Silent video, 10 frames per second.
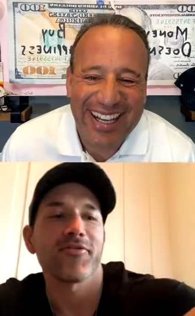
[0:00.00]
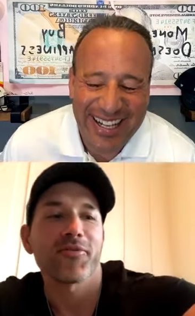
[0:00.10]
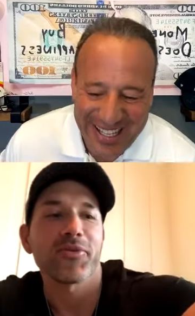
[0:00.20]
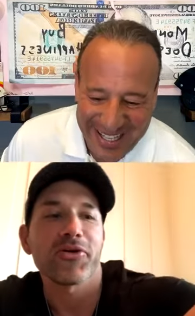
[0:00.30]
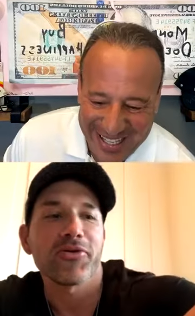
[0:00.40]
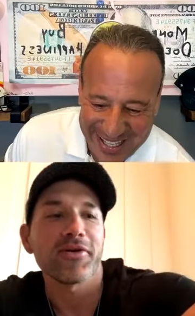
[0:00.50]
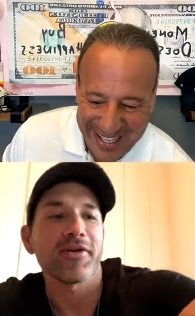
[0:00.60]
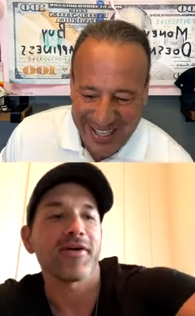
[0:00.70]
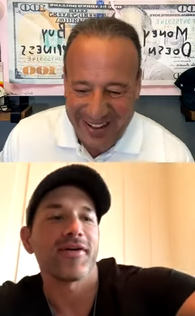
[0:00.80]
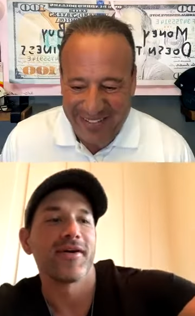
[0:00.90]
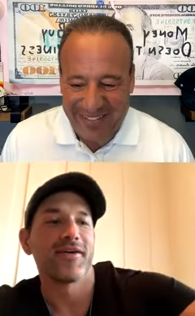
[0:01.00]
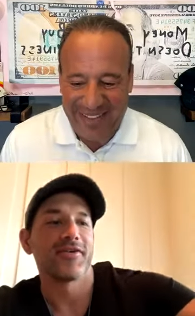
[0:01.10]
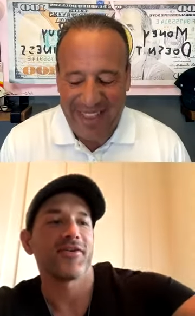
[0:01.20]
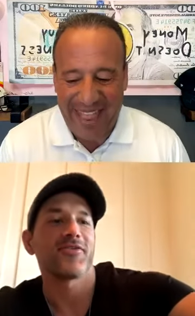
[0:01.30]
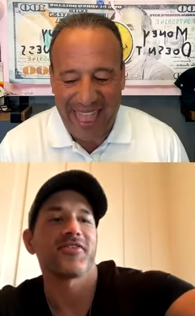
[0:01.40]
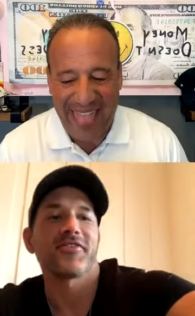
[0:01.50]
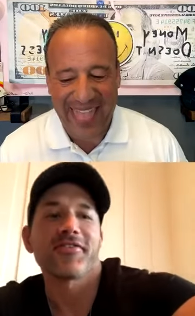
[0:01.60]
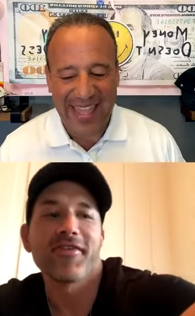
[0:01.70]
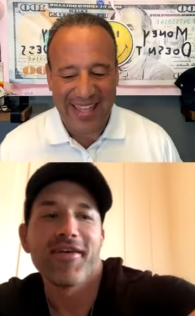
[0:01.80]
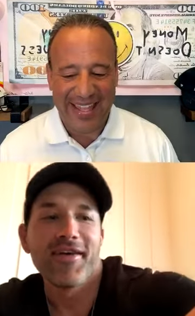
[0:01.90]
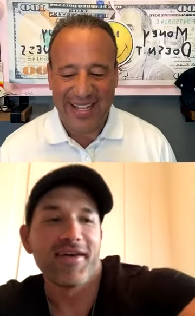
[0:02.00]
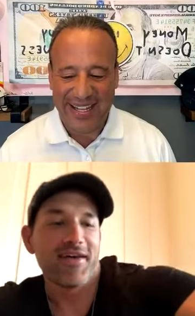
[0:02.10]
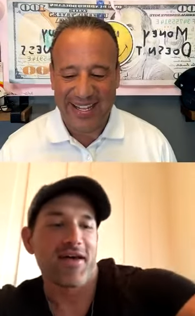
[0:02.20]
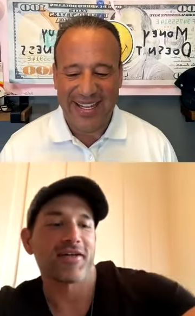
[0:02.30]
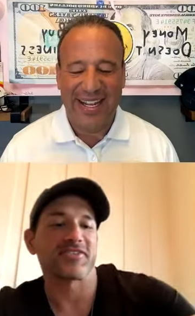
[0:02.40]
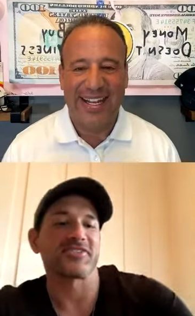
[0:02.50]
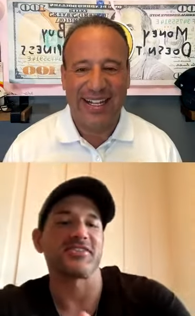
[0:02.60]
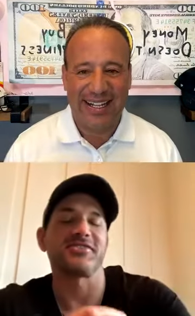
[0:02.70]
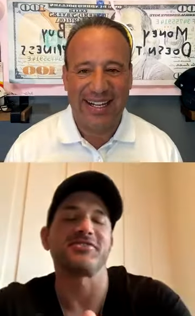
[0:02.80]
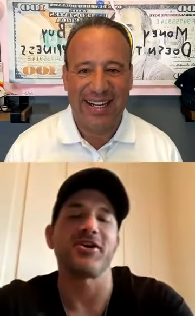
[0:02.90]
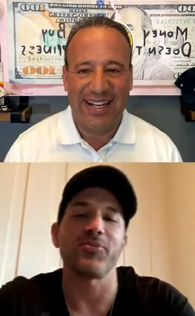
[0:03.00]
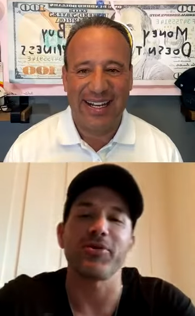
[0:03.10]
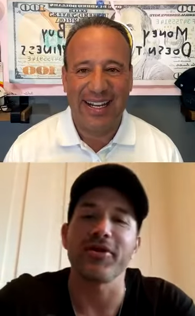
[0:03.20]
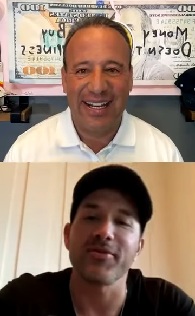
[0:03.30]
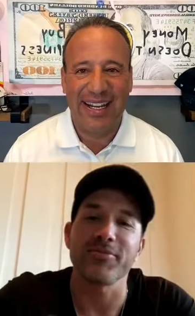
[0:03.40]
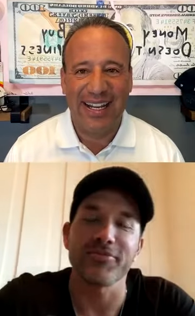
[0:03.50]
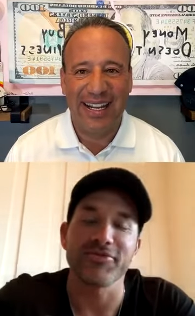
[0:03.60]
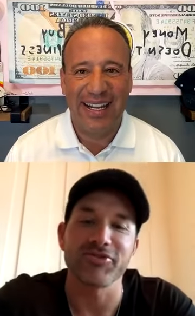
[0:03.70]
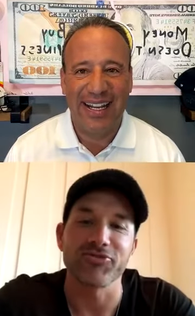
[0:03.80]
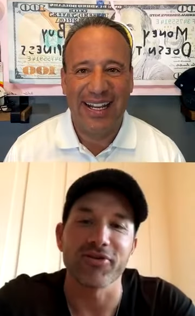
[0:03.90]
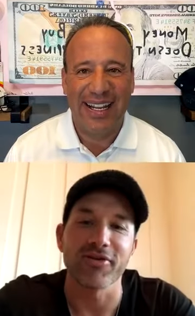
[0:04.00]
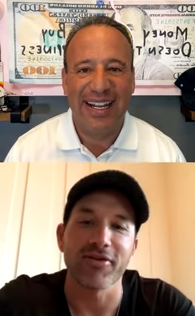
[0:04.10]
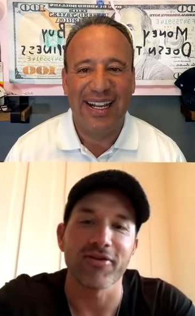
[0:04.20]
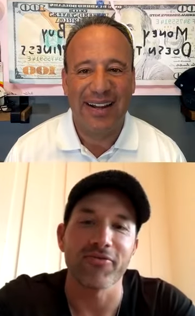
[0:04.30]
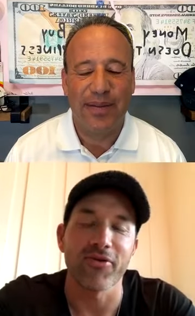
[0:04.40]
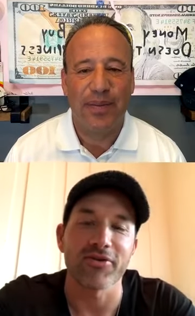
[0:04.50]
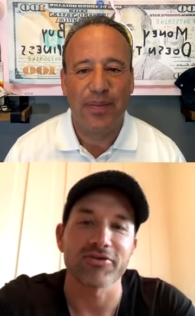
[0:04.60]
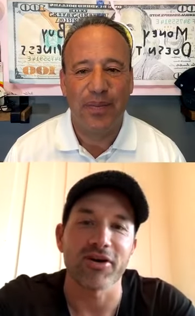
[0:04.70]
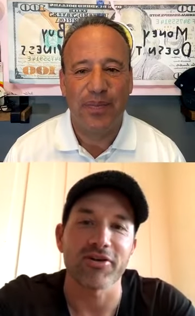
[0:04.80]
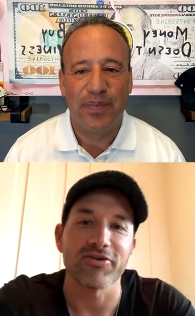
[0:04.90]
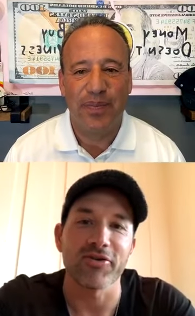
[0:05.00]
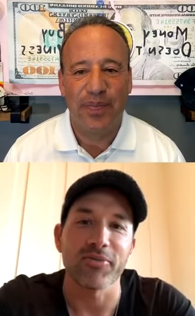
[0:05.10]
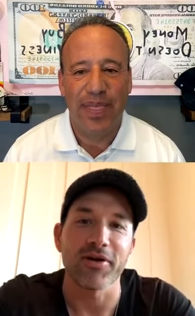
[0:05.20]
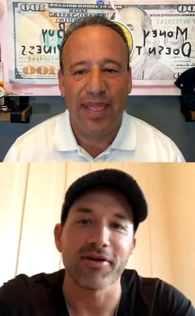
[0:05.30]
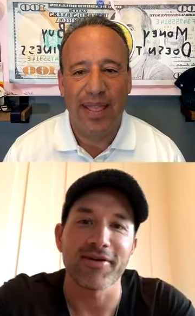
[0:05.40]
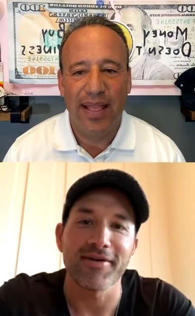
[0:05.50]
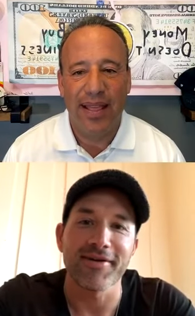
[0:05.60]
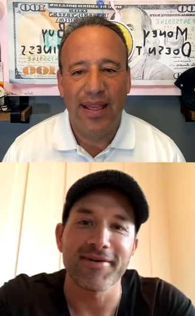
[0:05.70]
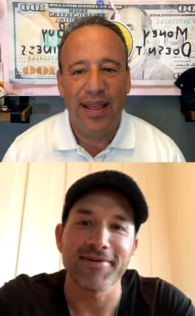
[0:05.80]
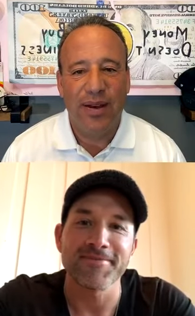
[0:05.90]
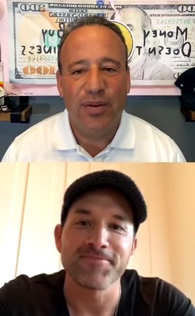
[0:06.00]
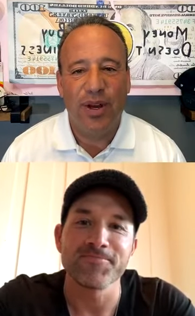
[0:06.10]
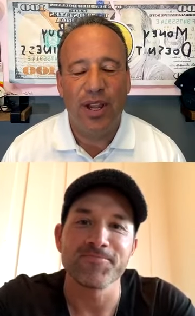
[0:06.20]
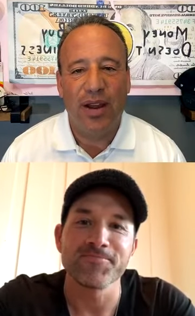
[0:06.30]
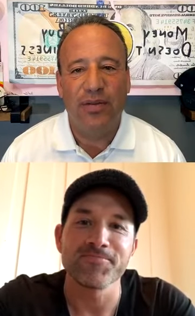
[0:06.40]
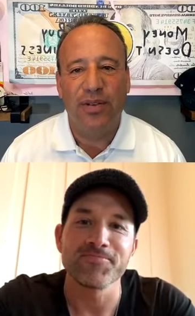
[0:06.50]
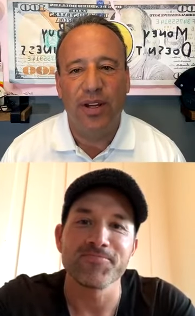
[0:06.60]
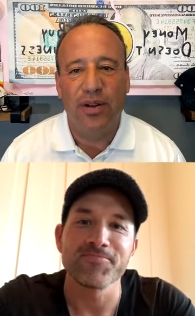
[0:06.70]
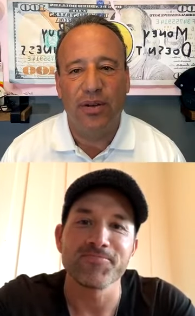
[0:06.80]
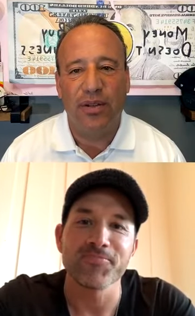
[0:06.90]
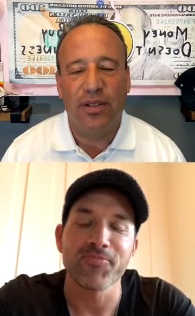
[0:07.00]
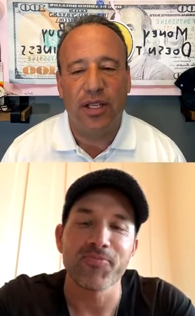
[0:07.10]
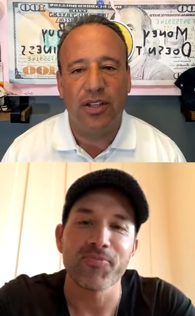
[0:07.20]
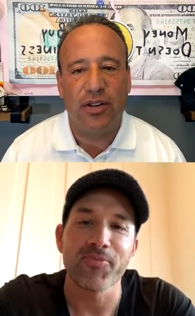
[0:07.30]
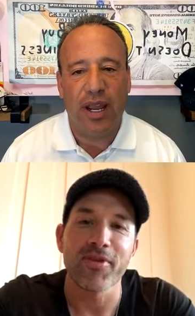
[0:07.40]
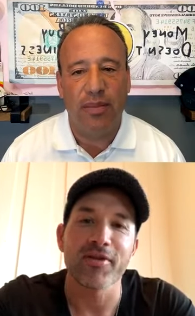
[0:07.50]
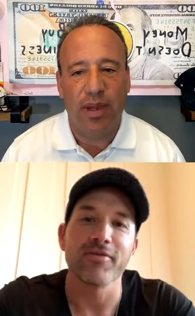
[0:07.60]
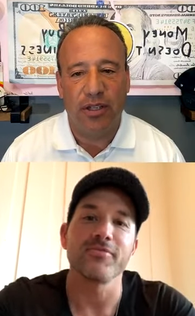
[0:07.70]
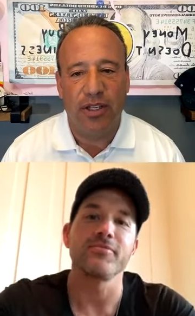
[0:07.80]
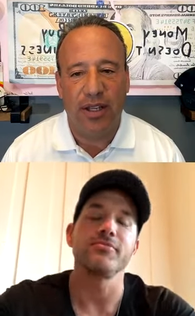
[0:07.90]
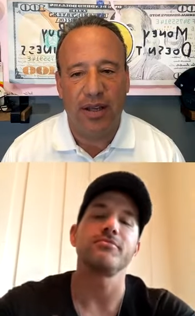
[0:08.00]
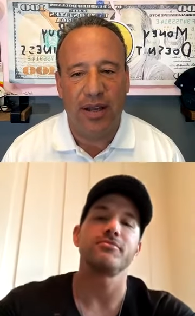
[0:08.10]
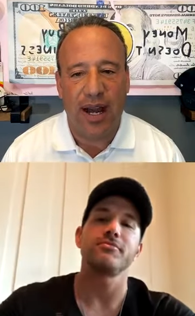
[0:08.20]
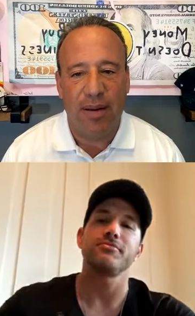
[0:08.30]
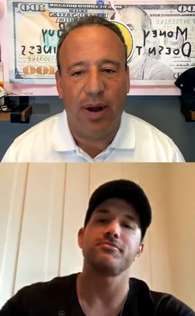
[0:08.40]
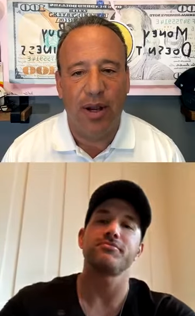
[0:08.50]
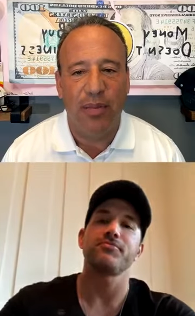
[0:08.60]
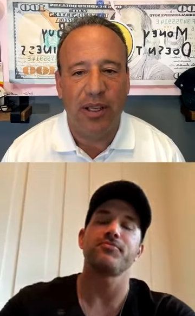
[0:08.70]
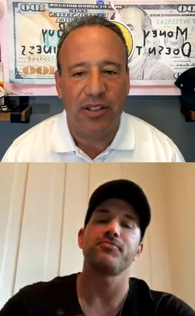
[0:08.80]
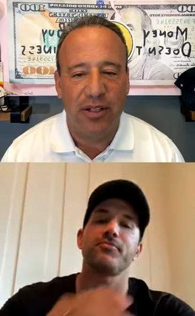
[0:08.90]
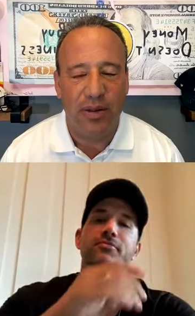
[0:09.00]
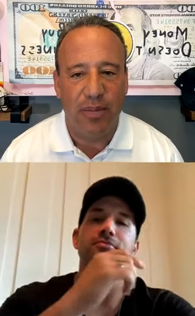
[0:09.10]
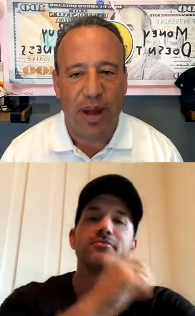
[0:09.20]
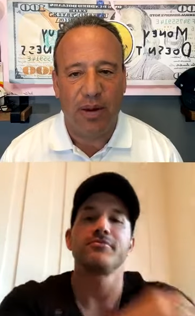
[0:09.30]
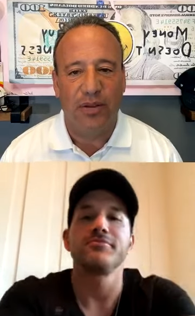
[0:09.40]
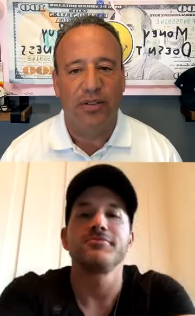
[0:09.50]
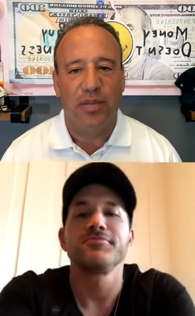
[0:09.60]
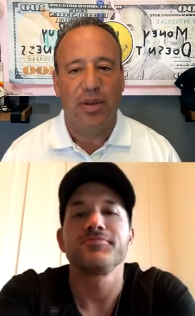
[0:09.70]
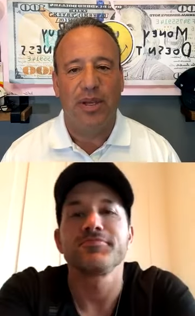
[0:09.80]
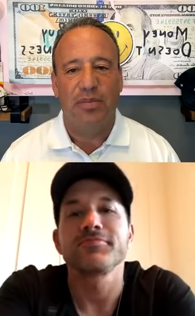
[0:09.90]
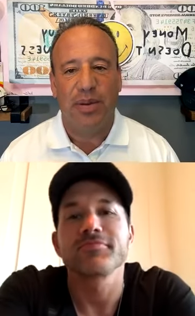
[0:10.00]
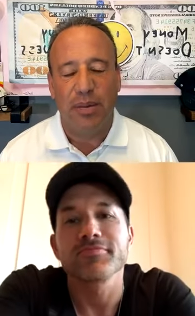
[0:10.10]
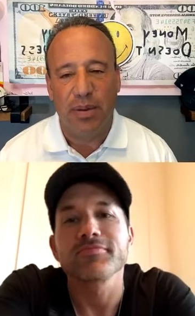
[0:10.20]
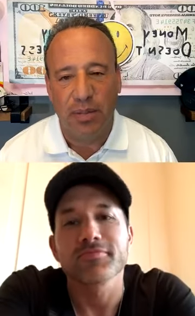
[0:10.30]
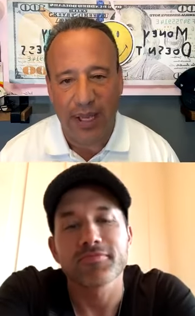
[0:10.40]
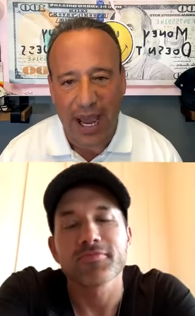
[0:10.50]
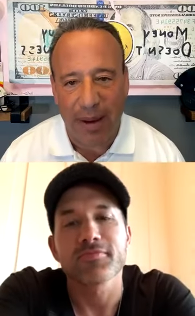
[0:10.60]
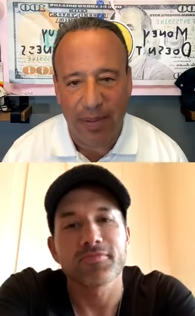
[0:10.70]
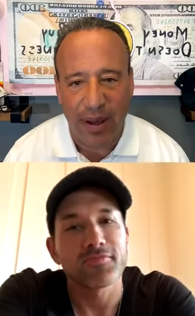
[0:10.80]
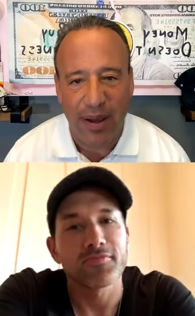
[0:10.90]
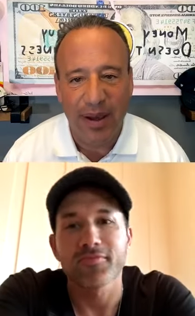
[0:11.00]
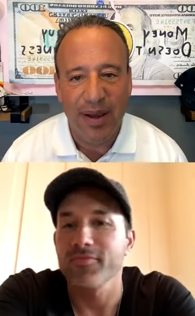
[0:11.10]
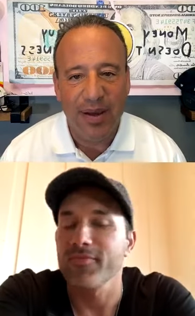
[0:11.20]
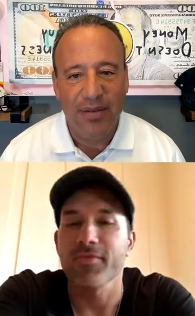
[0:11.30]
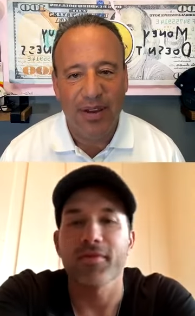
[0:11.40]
Speaker 1: from you. And, uh, you know, this is Alex set this up, and I'm just really looking forward to talking to you a bit
Speaker 2: well, you have, you know, such a great mission. I'm on a mission to empower over a billion people to be happy via